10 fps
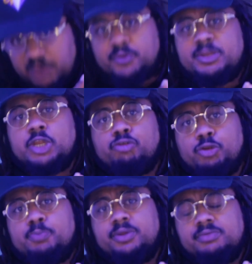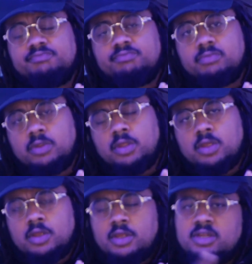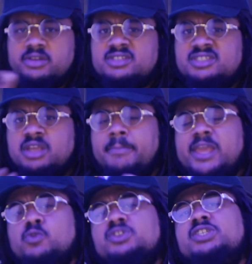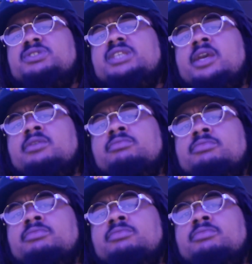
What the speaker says: of them in the group. Some may also say